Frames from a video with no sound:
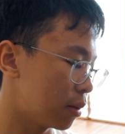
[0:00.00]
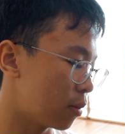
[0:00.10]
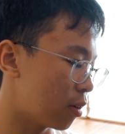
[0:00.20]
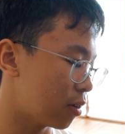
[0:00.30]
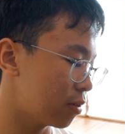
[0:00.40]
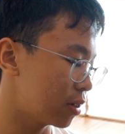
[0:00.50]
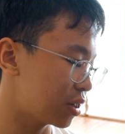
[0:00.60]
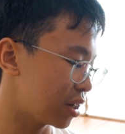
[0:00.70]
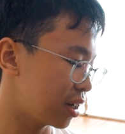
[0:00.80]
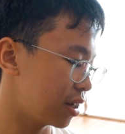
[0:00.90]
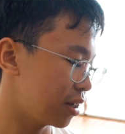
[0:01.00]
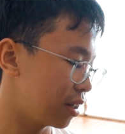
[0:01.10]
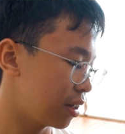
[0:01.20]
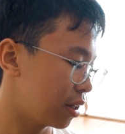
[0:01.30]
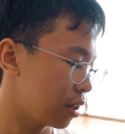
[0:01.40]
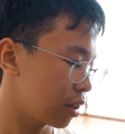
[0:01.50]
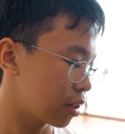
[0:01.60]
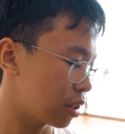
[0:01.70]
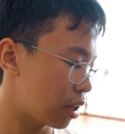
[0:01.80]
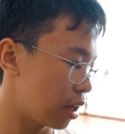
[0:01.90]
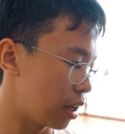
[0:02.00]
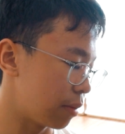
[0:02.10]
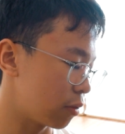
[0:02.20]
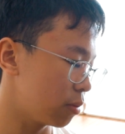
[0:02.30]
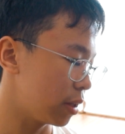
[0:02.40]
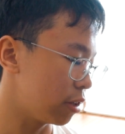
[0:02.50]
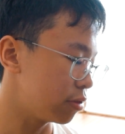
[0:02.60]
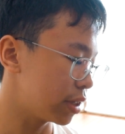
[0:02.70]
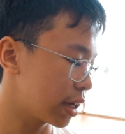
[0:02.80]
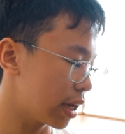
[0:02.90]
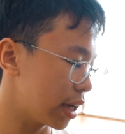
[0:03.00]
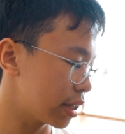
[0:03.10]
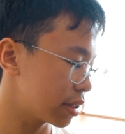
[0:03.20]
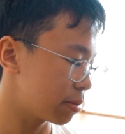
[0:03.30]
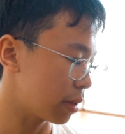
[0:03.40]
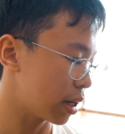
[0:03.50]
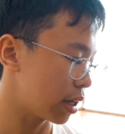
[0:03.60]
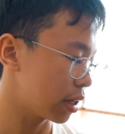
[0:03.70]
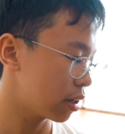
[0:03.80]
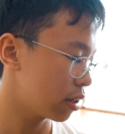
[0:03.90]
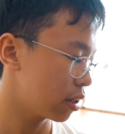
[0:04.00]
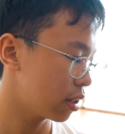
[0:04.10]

mall, which I am going to be using as my